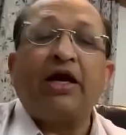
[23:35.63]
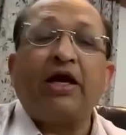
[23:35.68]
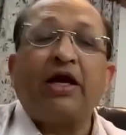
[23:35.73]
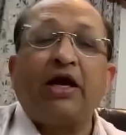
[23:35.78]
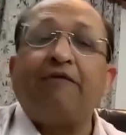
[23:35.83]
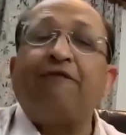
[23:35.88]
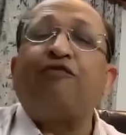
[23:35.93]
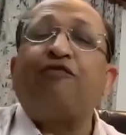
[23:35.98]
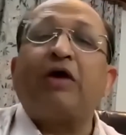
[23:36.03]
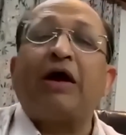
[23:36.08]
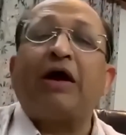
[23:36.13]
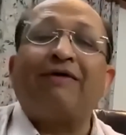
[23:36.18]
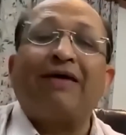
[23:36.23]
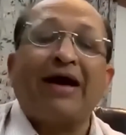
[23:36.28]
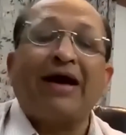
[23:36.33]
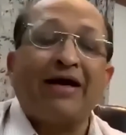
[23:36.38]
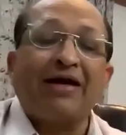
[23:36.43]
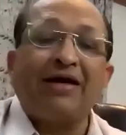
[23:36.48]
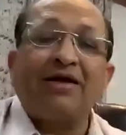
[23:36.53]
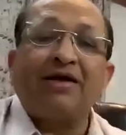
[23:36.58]
If you have
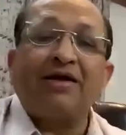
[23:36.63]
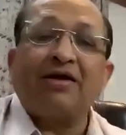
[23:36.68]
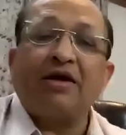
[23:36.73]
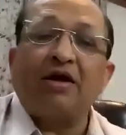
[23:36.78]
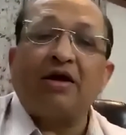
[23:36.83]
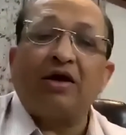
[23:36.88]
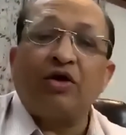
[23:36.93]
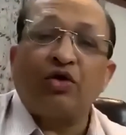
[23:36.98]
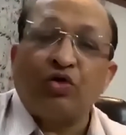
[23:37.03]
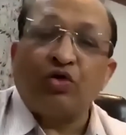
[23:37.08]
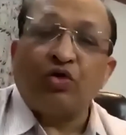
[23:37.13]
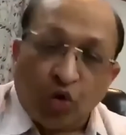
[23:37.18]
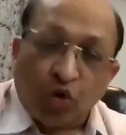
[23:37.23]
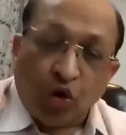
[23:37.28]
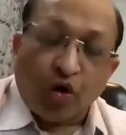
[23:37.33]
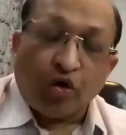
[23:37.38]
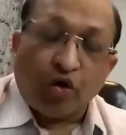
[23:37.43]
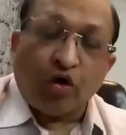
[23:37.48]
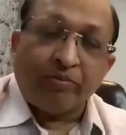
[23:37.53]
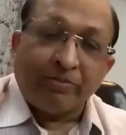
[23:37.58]
had
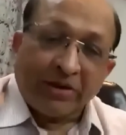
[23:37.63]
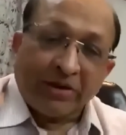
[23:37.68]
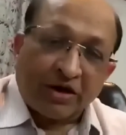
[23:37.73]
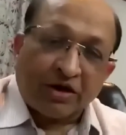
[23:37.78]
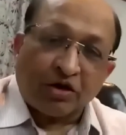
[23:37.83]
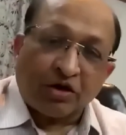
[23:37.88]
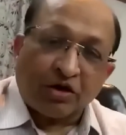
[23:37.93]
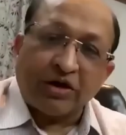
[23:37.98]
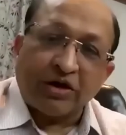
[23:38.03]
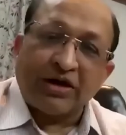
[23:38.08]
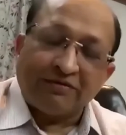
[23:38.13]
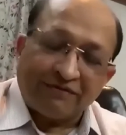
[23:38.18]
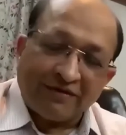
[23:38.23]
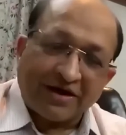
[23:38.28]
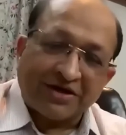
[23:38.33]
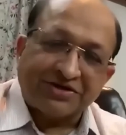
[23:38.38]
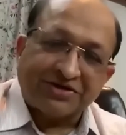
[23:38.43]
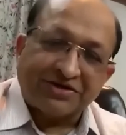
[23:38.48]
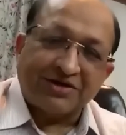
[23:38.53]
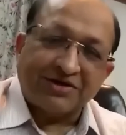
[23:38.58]
no Omicron
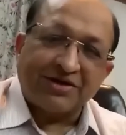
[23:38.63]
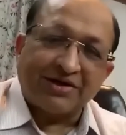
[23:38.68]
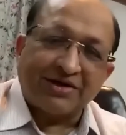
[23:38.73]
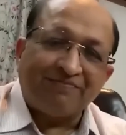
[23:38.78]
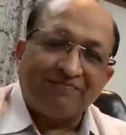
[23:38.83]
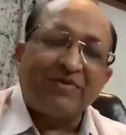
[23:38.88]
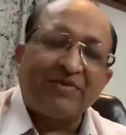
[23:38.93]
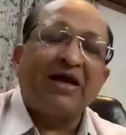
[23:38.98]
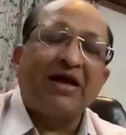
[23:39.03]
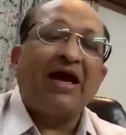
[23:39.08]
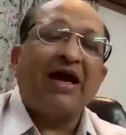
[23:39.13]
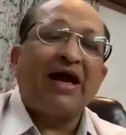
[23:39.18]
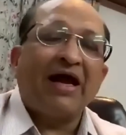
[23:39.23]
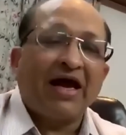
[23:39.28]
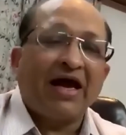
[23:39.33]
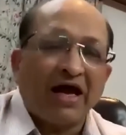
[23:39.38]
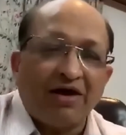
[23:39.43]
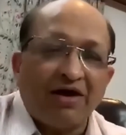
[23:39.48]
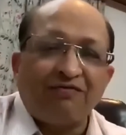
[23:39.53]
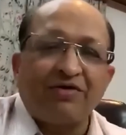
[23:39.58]
infection,
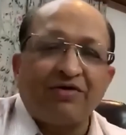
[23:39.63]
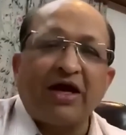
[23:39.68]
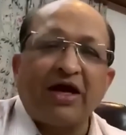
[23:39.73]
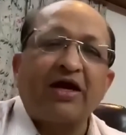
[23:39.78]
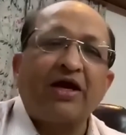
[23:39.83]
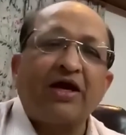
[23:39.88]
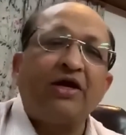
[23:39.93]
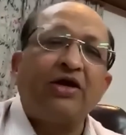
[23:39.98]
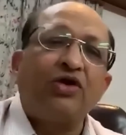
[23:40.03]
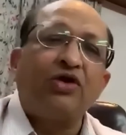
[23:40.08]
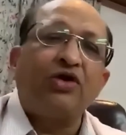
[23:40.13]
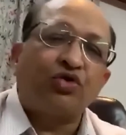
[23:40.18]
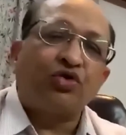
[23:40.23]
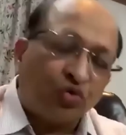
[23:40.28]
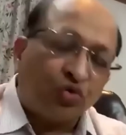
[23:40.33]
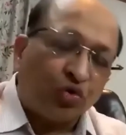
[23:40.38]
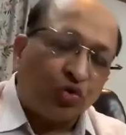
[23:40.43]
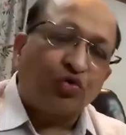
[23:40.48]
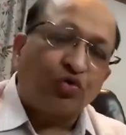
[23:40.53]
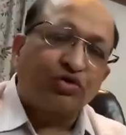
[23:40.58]
have taken
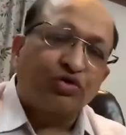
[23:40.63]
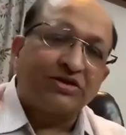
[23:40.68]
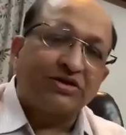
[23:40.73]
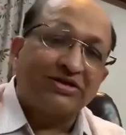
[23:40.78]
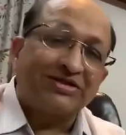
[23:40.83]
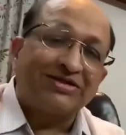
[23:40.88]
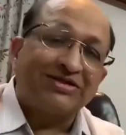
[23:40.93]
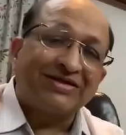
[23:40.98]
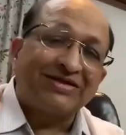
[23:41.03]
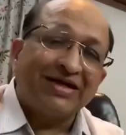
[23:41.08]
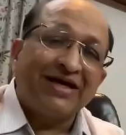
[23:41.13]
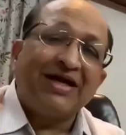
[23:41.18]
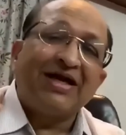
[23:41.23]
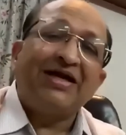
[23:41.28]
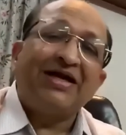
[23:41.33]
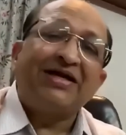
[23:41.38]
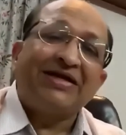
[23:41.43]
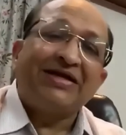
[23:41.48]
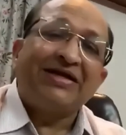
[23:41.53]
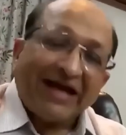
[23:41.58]
2 doses,
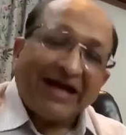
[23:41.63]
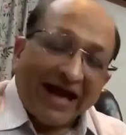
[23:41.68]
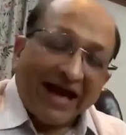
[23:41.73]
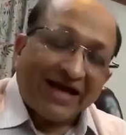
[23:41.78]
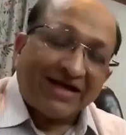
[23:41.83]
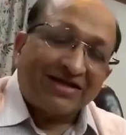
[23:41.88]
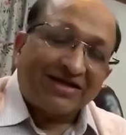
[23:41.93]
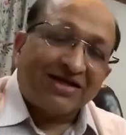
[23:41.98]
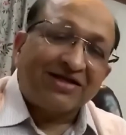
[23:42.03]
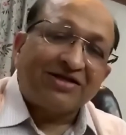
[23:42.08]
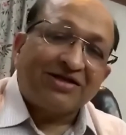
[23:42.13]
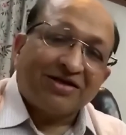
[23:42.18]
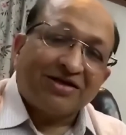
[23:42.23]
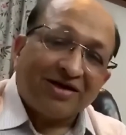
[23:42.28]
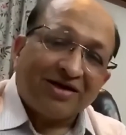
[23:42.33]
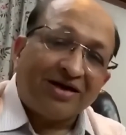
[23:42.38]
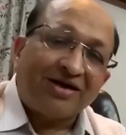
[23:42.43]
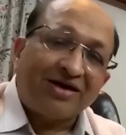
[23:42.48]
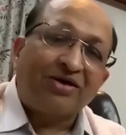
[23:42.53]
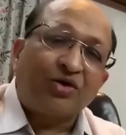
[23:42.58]
take the
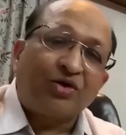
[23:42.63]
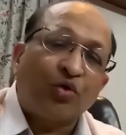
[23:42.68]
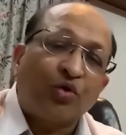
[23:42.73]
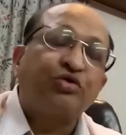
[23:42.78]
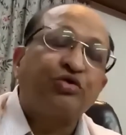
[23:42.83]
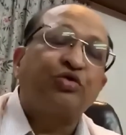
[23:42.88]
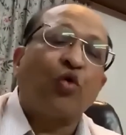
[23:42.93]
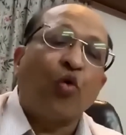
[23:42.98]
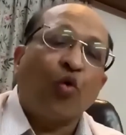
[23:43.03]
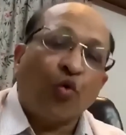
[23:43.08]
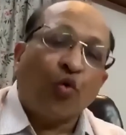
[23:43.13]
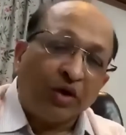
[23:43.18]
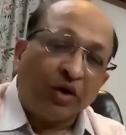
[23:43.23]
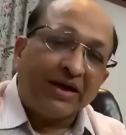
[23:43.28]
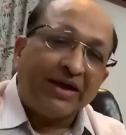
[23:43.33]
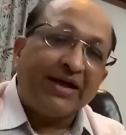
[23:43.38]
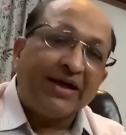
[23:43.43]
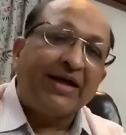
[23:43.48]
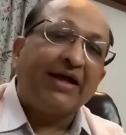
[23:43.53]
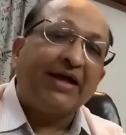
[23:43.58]
3rd dose
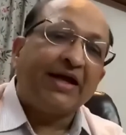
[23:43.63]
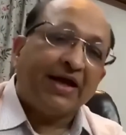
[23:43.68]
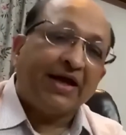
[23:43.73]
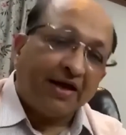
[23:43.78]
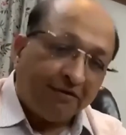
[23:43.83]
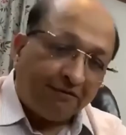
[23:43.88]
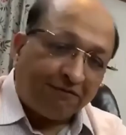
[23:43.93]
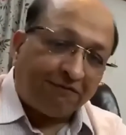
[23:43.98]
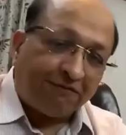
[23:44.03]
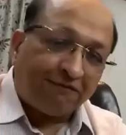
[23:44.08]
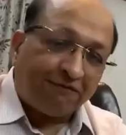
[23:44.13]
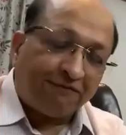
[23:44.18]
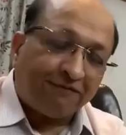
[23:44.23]
only if